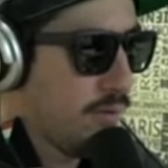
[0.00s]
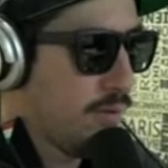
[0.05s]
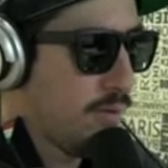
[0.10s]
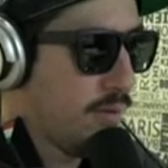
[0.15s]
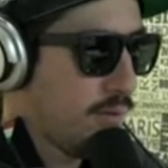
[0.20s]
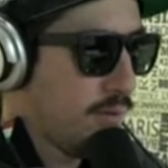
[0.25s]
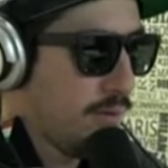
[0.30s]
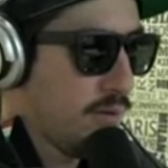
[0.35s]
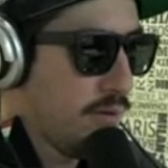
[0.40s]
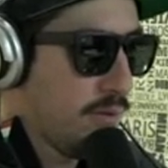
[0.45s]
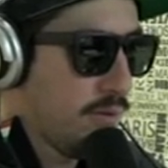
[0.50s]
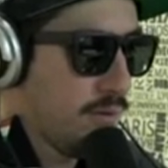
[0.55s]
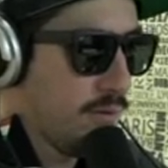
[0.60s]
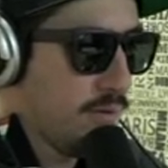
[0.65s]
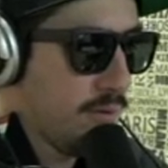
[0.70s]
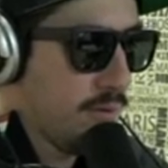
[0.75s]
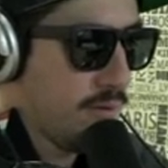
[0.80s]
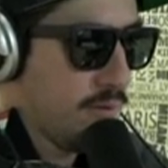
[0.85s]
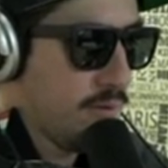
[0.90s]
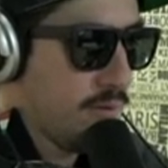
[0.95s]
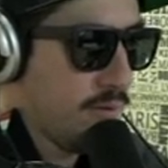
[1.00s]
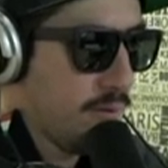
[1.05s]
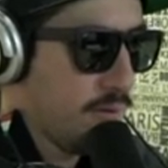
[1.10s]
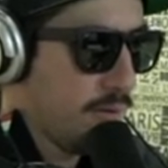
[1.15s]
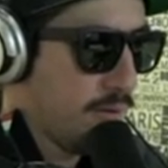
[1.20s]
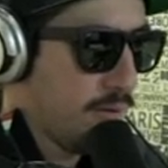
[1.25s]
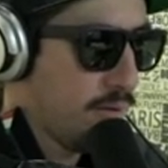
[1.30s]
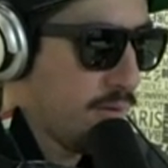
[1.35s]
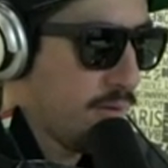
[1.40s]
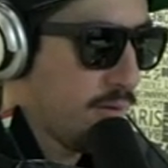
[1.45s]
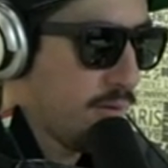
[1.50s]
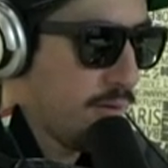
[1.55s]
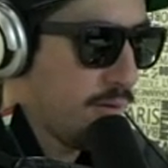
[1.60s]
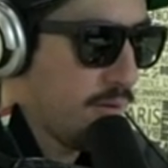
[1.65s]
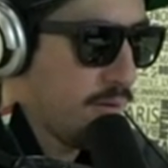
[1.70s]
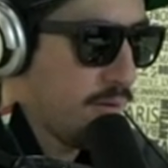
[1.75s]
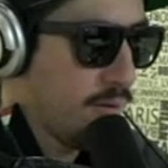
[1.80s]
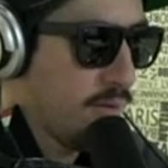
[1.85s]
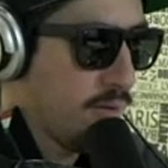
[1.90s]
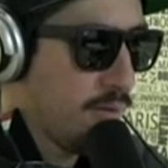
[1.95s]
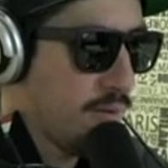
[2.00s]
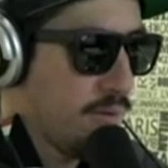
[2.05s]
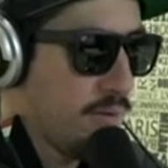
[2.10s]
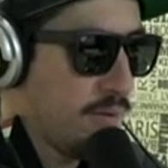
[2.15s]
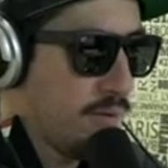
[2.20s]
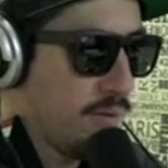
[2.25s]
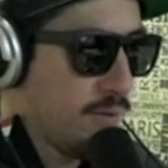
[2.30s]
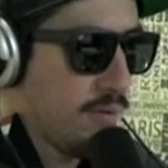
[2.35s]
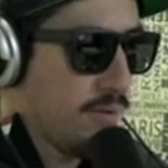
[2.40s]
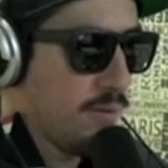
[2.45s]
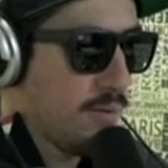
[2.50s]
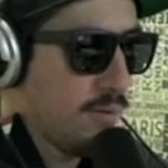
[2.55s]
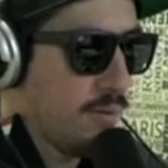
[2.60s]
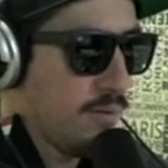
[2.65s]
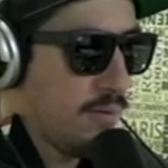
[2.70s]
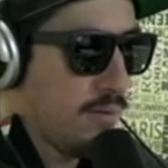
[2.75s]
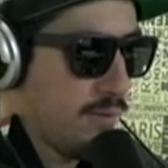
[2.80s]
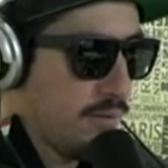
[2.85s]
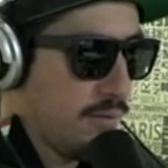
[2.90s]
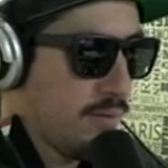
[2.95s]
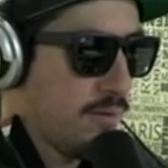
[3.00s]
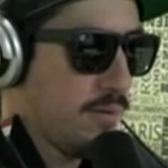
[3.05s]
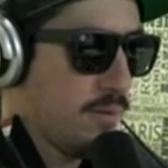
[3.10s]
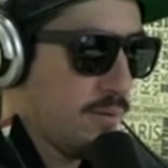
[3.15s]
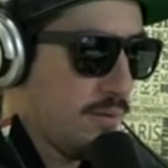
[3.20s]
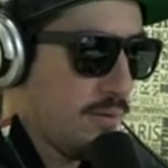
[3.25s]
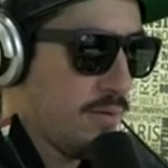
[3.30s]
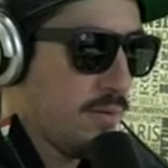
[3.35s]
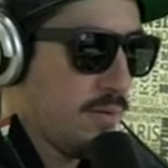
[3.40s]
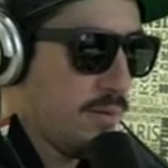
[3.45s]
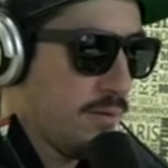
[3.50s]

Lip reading: No words are spoken by the person on screen.